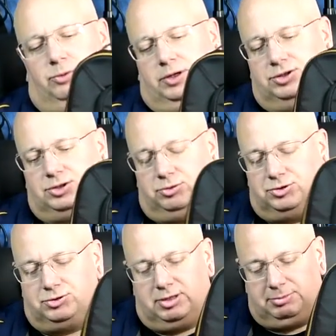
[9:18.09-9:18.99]
one
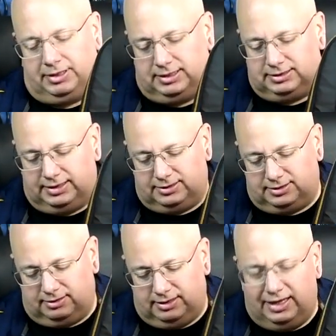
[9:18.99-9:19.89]
shoulder strap, like I said,
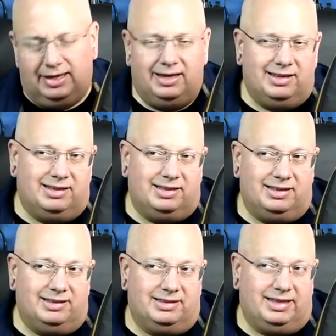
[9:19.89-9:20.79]
so
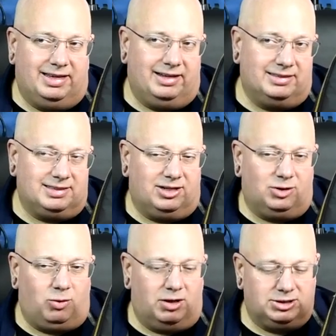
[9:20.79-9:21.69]
yeah, it's like a
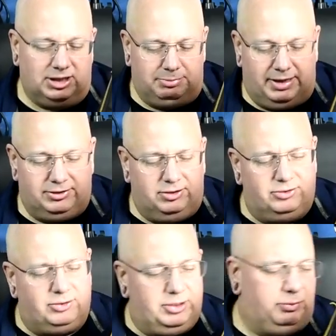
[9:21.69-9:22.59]
cross-shot bag. Now,
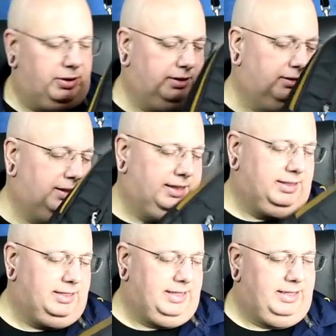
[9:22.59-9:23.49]
there's only one thing
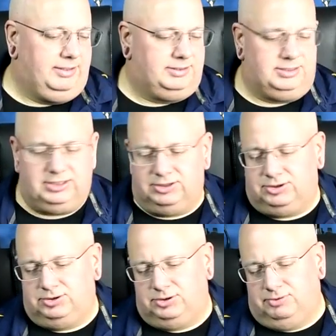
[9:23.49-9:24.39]
that I
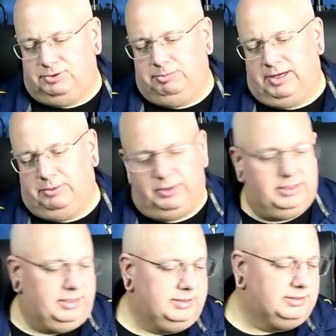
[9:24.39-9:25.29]
suggest you do if you buy one
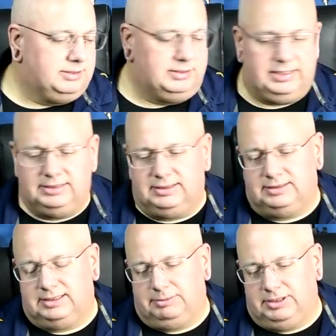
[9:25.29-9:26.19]
of these, is
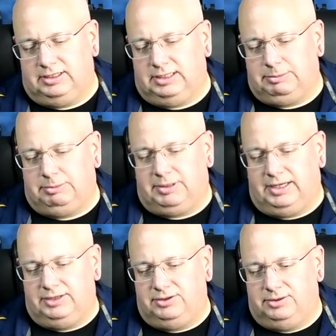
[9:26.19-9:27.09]
that someone can come up
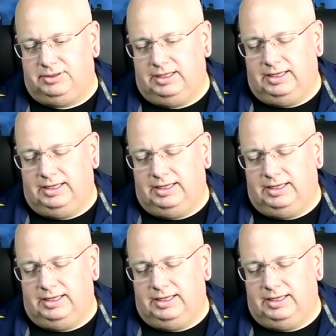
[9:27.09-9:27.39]
behind you